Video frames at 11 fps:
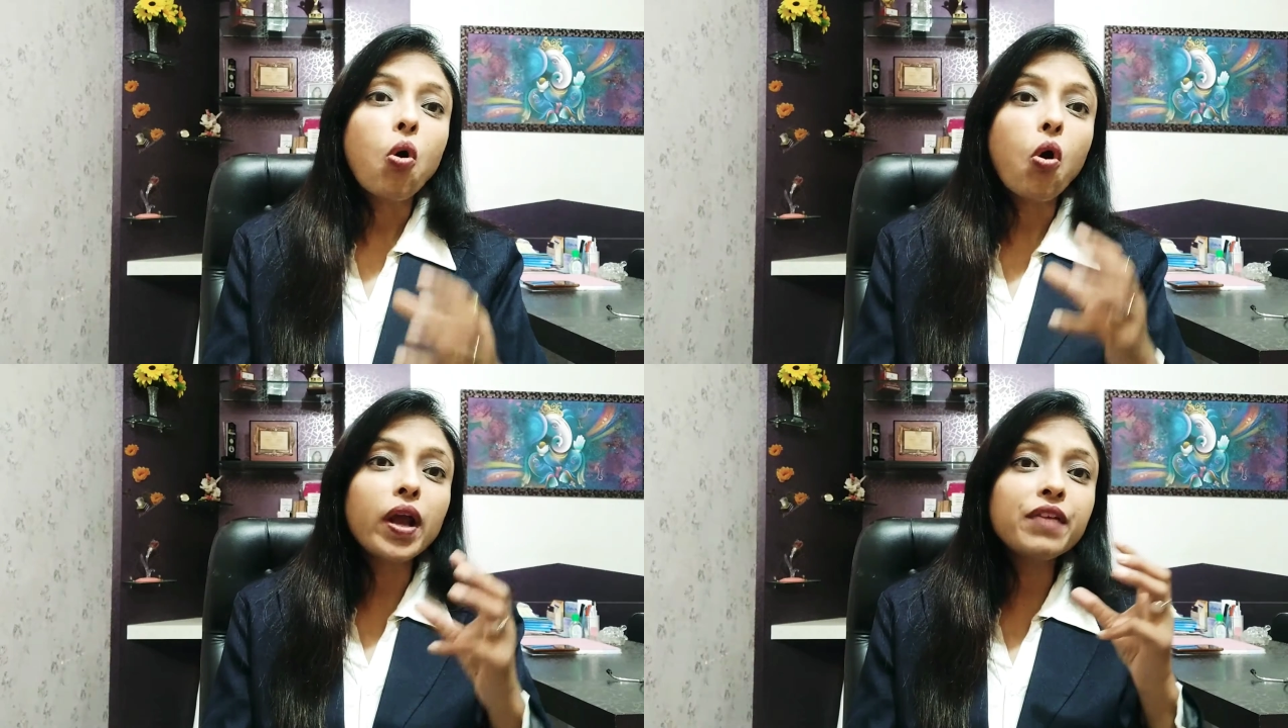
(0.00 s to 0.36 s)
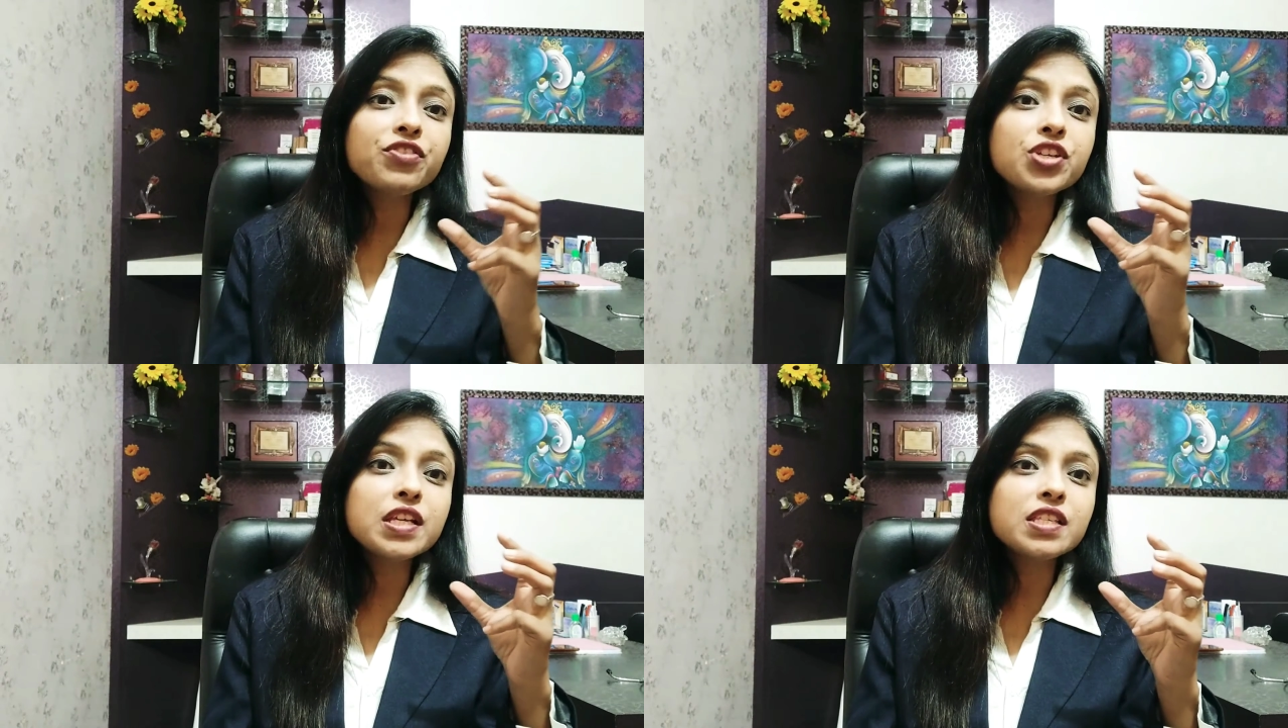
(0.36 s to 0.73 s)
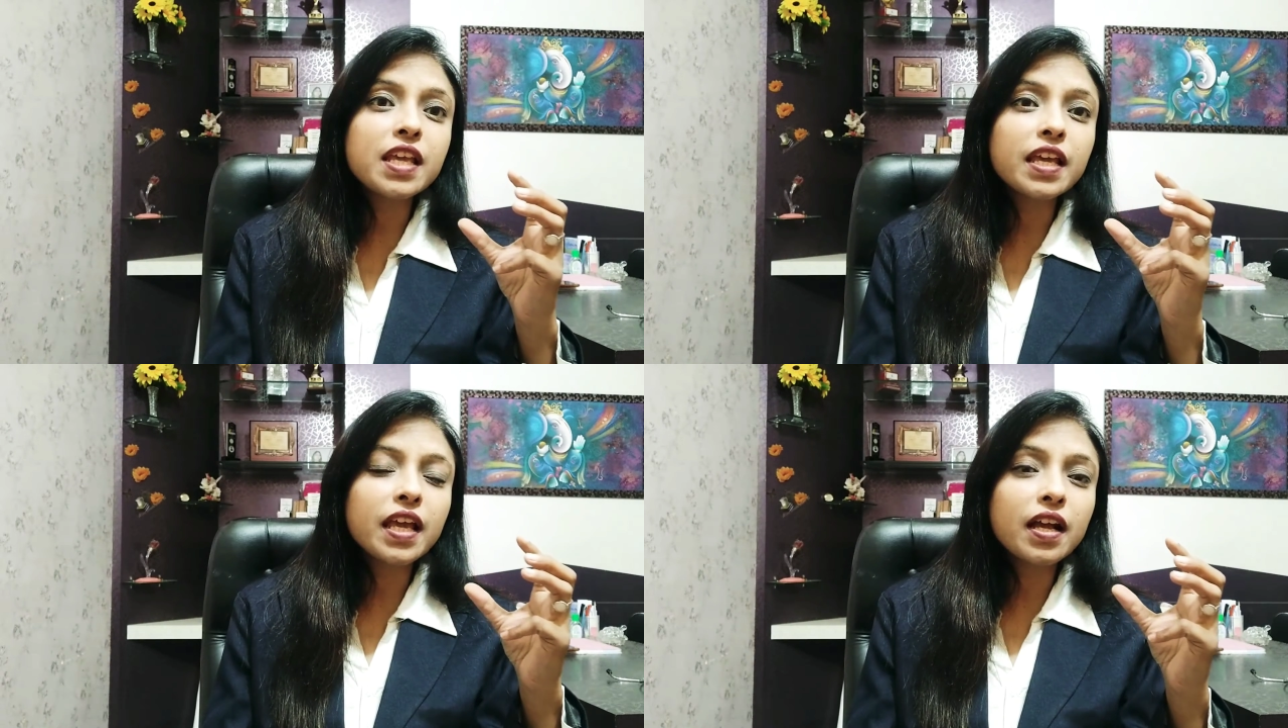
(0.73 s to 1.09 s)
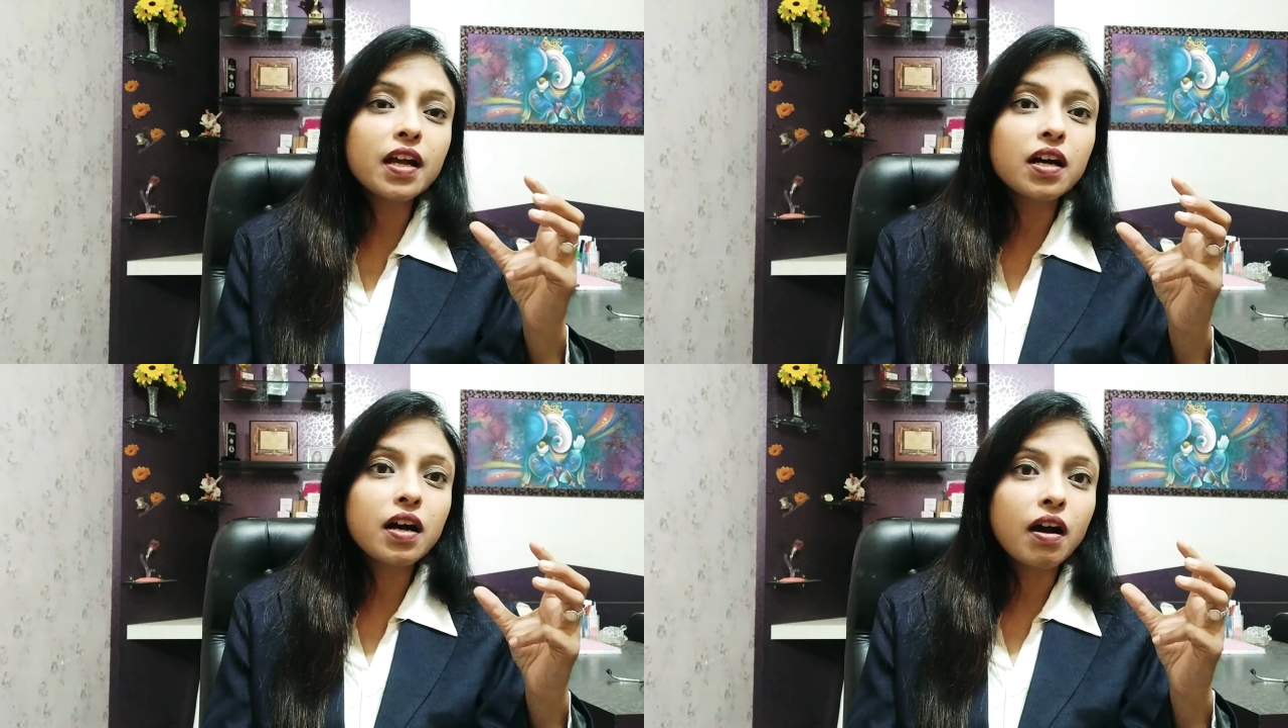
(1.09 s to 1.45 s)
or if she is
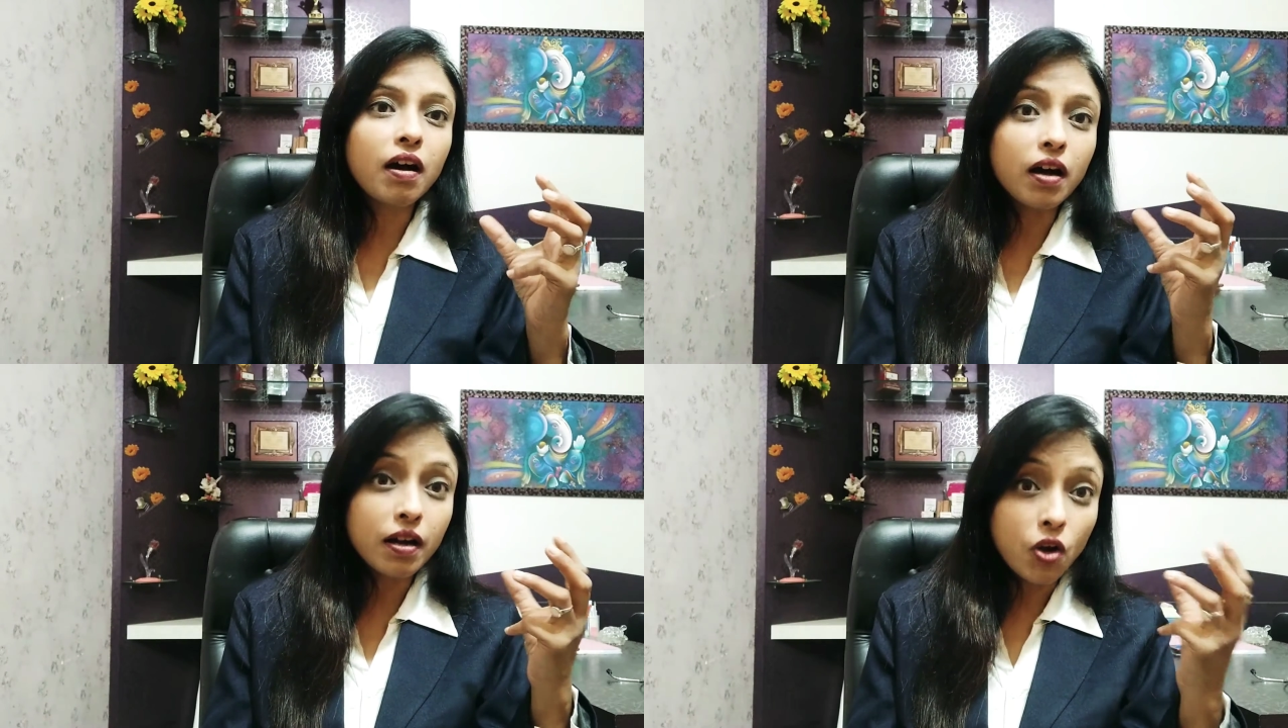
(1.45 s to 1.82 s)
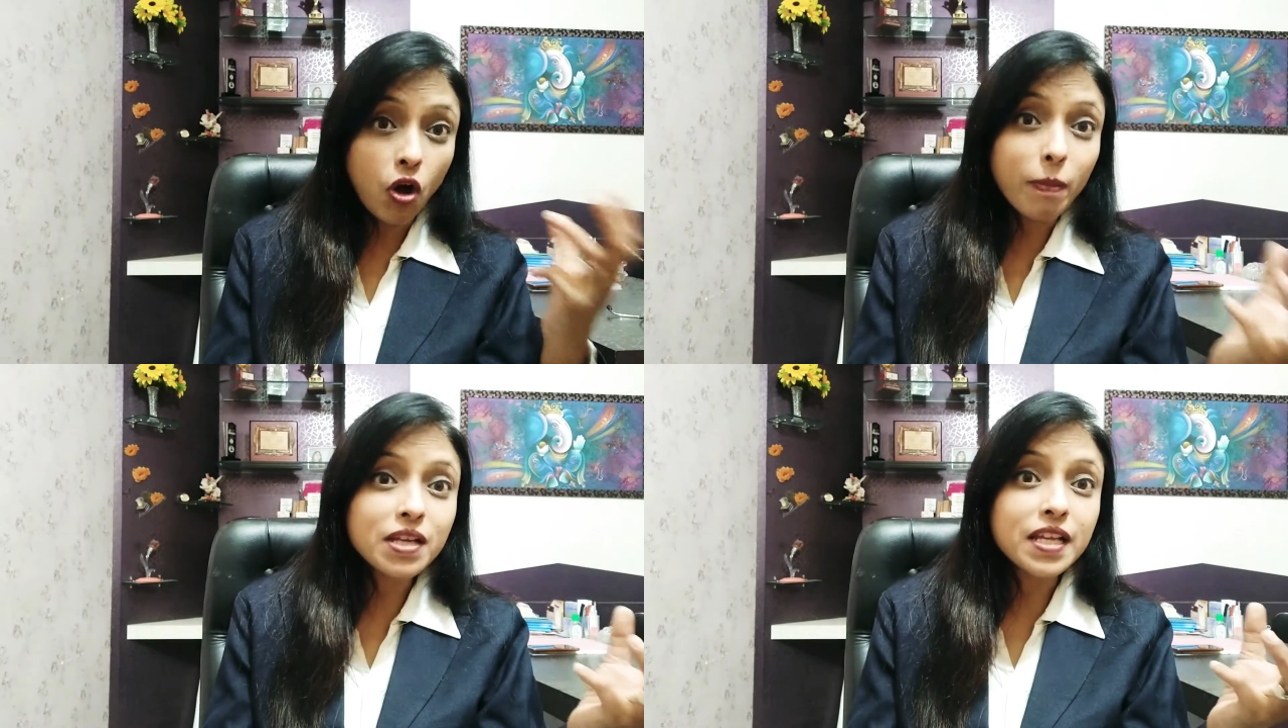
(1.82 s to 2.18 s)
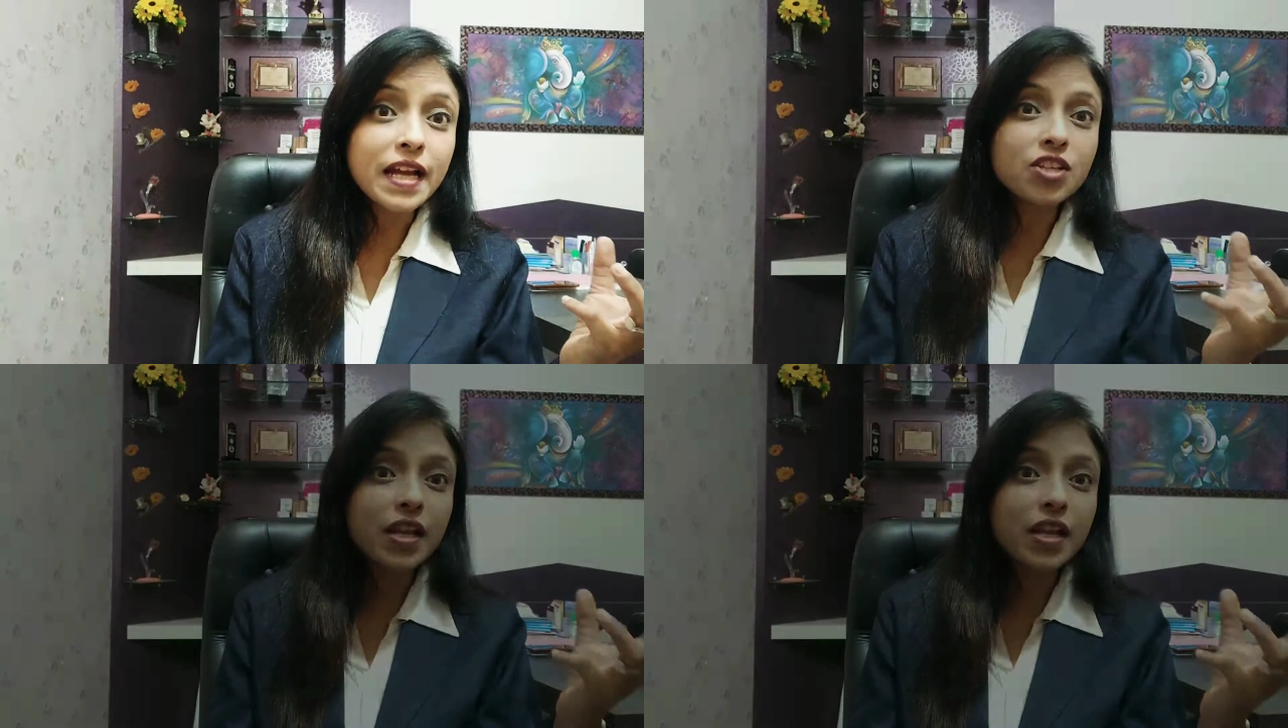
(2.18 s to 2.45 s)
taking a normal diet,